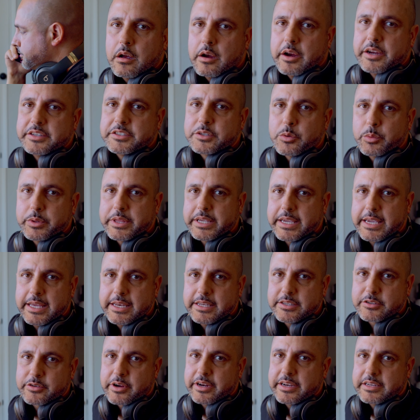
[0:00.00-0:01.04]
All right, so what the kid
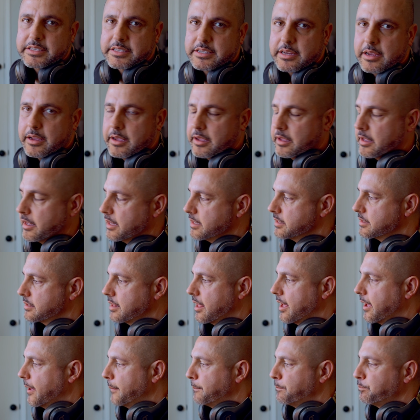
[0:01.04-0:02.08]
is trying to say is
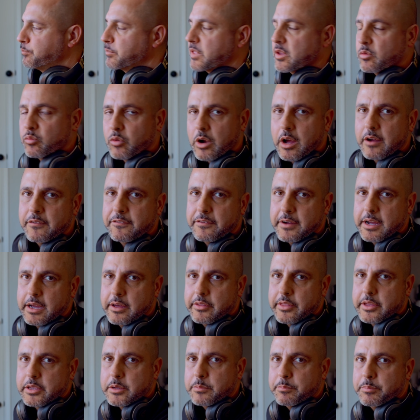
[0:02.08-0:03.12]
that the raw
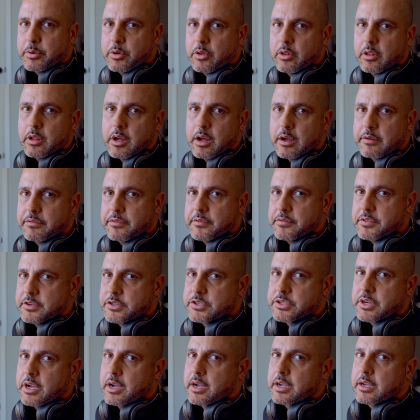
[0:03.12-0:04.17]
file that you pull off of the
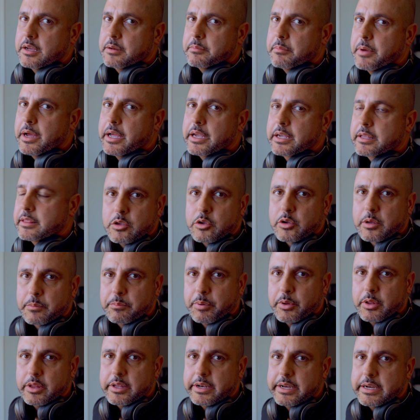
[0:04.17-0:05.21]
shotgun mic, you can
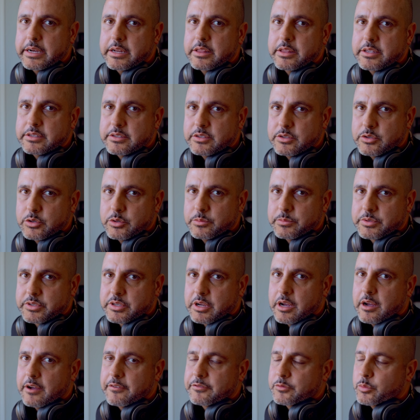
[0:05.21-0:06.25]
pull it into the Zoom
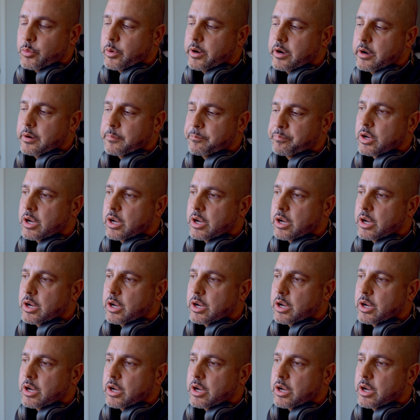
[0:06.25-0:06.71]
software.